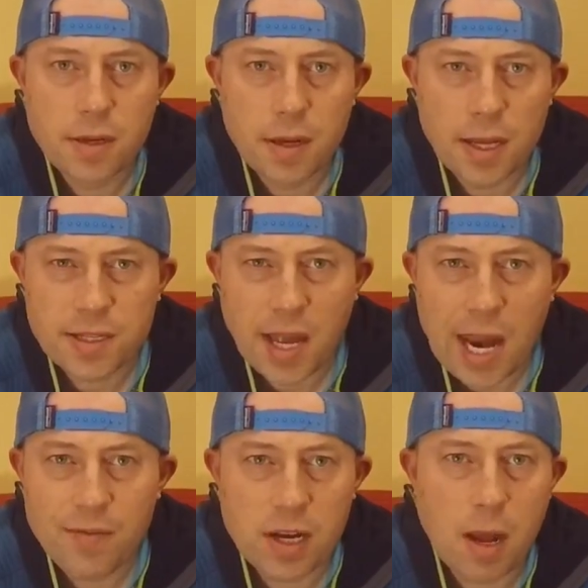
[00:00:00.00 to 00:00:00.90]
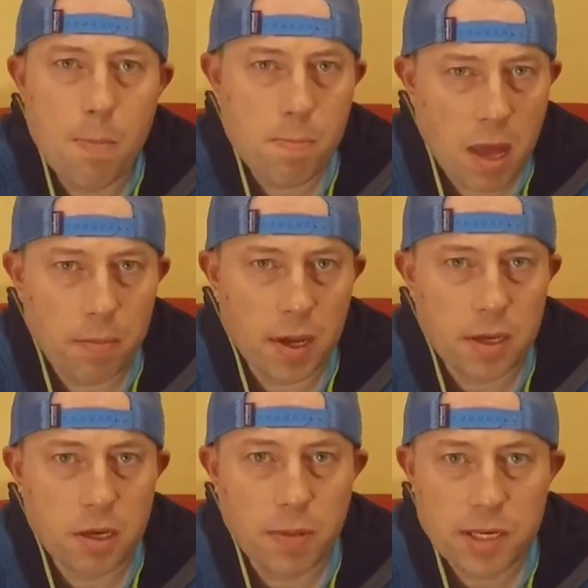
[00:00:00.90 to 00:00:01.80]
It's kind of a commitment
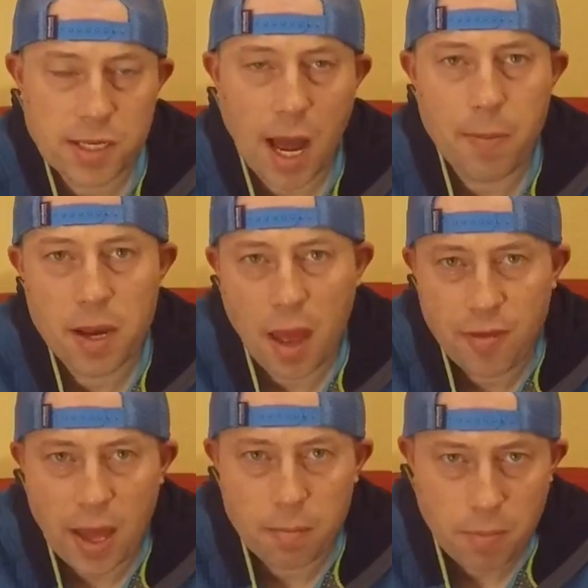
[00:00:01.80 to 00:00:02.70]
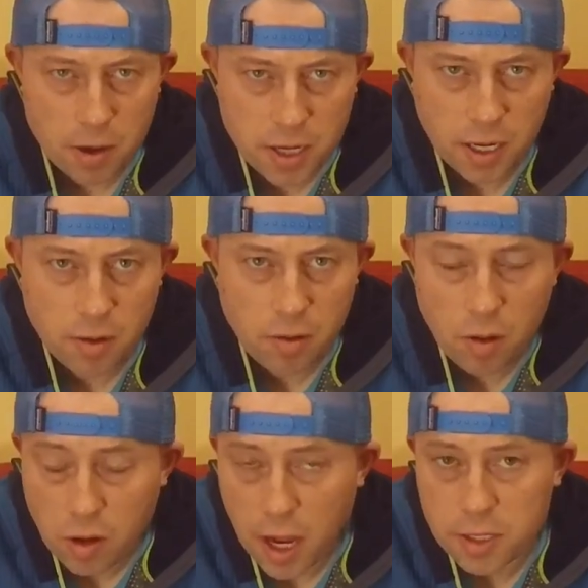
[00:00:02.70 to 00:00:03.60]
to be stopping at that particular
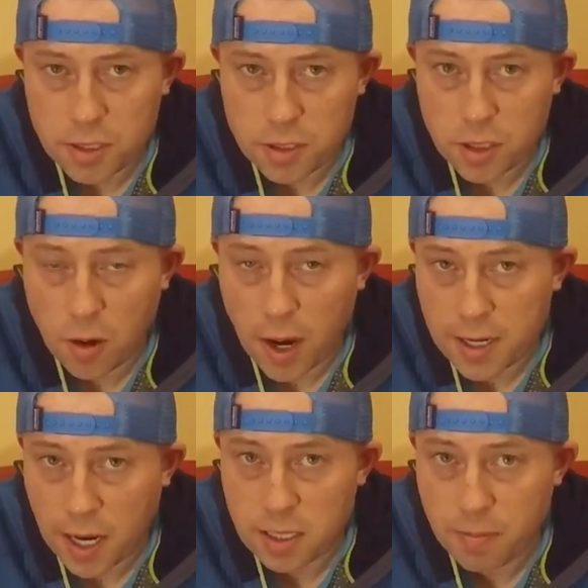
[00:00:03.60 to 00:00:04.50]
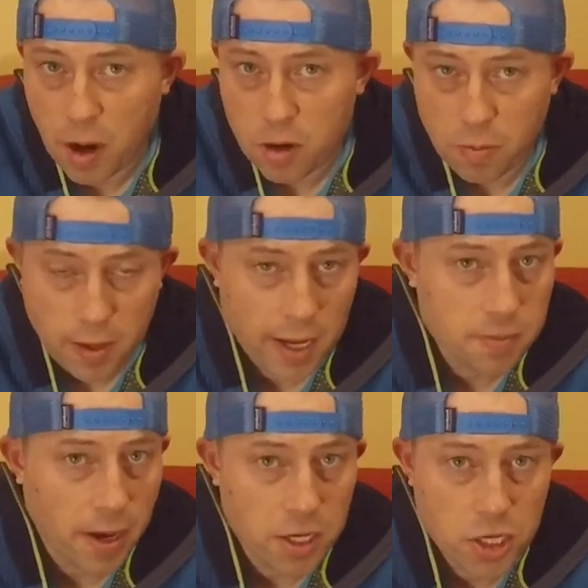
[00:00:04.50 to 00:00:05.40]
location. So I talked about your plans
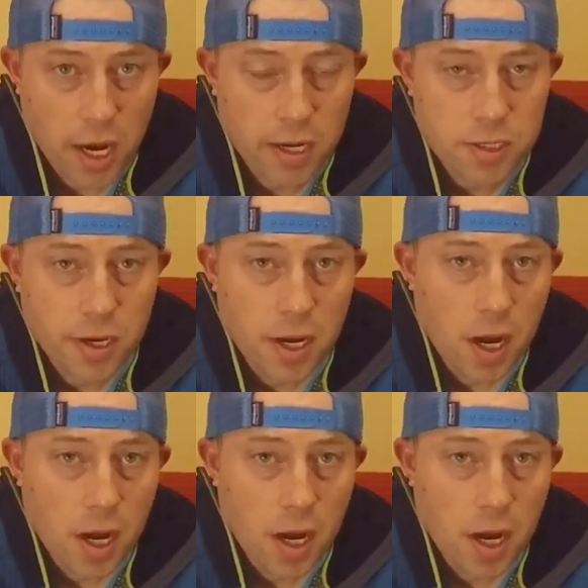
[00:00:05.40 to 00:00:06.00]
might change.